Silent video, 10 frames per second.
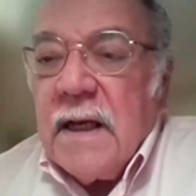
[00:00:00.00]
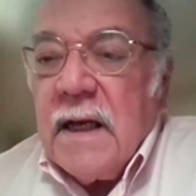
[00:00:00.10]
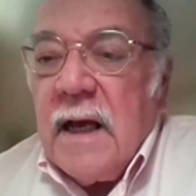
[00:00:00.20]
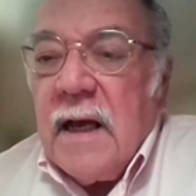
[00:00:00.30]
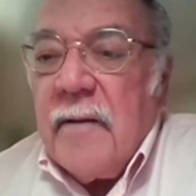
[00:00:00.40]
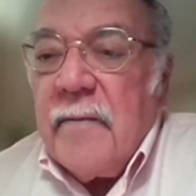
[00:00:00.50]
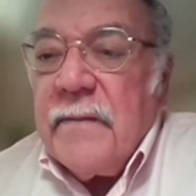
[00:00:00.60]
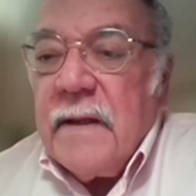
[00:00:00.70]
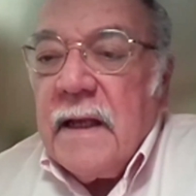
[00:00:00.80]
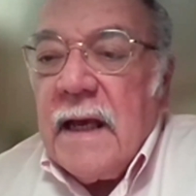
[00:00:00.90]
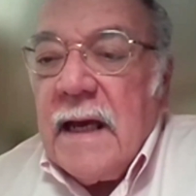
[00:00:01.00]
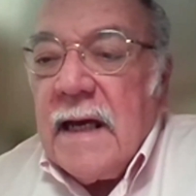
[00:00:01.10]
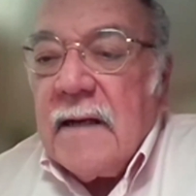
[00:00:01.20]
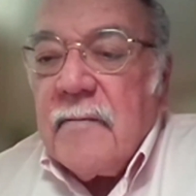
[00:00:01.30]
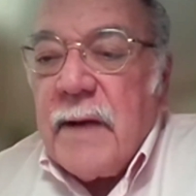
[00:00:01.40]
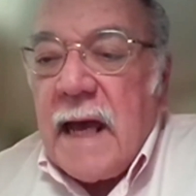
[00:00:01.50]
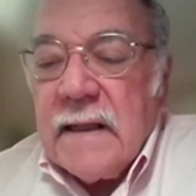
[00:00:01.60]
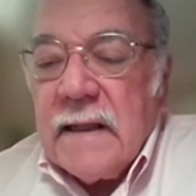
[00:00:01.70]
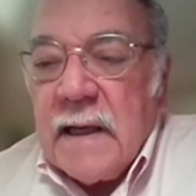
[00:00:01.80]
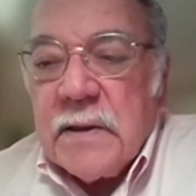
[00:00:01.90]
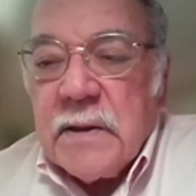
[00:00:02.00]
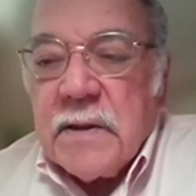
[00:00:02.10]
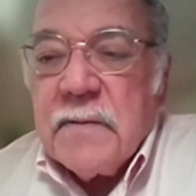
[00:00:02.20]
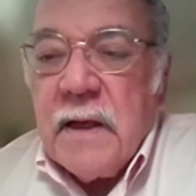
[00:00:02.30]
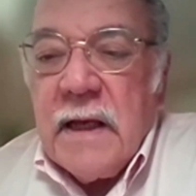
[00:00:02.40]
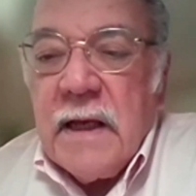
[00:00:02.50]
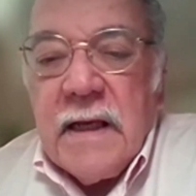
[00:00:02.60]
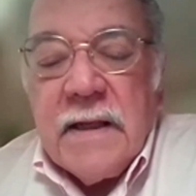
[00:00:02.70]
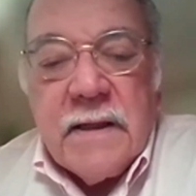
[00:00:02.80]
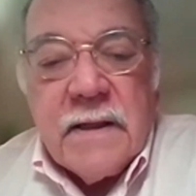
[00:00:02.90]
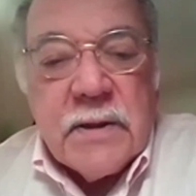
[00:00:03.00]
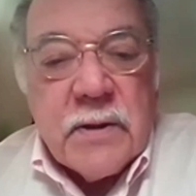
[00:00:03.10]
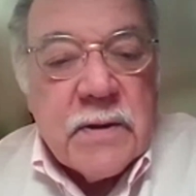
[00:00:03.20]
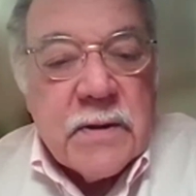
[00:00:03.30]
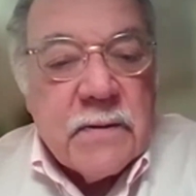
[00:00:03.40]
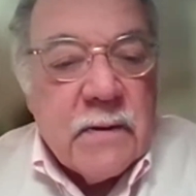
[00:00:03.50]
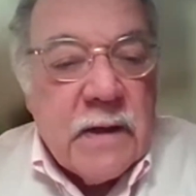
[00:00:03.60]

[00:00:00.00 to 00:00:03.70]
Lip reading: and backlashes in the church.